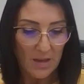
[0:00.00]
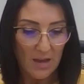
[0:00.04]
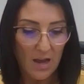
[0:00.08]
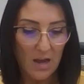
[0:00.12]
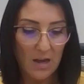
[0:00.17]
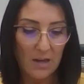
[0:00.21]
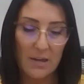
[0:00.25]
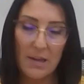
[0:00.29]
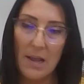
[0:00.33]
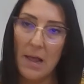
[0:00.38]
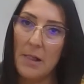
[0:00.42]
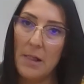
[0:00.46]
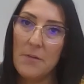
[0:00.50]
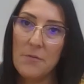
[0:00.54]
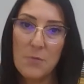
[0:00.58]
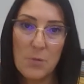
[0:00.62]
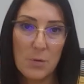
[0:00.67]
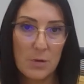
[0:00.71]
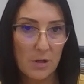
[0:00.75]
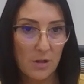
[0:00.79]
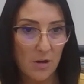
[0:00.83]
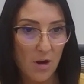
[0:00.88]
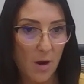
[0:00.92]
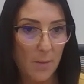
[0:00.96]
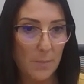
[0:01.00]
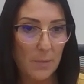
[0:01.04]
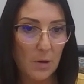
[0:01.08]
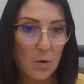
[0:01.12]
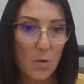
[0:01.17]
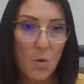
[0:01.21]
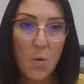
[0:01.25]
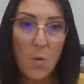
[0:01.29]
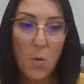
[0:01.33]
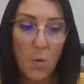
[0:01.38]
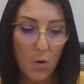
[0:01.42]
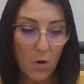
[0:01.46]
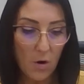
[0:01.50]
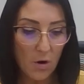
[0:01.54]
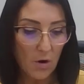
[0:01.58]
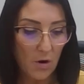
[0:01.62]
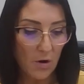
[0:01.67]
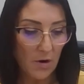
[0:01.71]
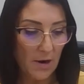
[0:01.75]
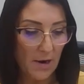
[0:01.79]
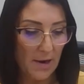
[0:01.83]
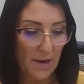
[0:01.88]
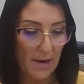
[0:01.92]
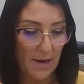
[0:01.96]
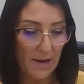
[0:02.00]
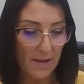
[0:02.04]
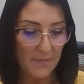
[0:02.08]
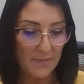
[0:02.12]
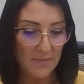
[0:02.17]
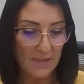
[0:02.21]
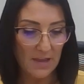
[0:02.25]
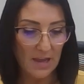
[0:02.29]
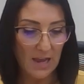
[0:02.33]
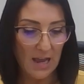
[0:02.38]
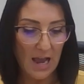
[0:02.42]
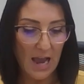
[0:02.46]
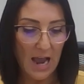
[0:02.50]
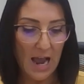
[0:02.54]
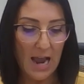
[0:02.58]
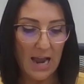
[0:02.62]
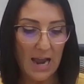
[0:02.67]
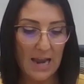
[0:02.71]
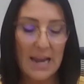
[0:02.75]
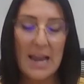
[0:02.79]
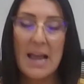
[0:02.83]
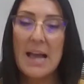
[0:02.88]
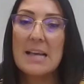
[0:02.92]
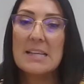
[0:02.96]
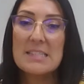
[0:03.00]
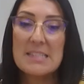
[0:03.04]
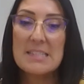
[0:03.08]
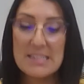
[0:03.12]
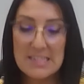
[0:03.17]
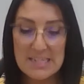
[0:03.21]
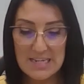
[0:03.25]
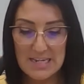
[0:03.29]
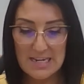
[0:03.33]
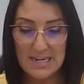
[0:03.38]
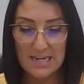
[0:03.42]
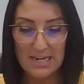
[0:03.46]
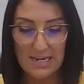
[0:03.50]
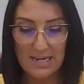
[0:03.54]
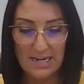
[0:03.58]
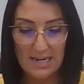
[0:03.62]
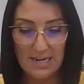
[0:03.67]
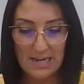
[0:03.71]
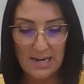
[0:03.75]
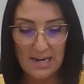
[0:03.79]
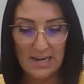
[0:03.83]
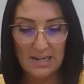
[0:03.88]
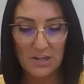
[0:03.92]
a California Common Core, and the ISTE.